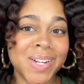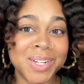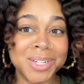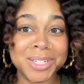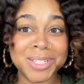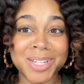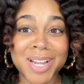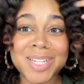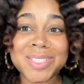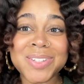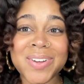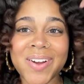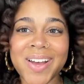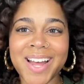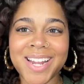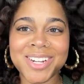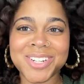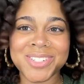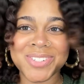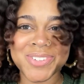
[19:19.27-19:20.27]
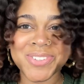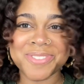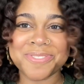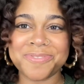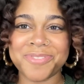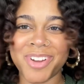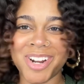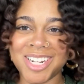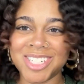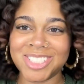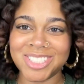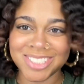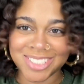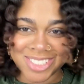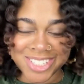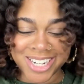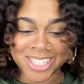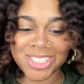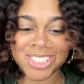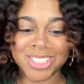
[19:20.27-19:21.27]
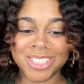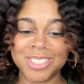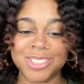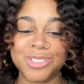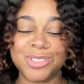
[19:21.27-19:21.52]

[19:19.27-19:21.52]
Let's go ahead and do the finishing touches.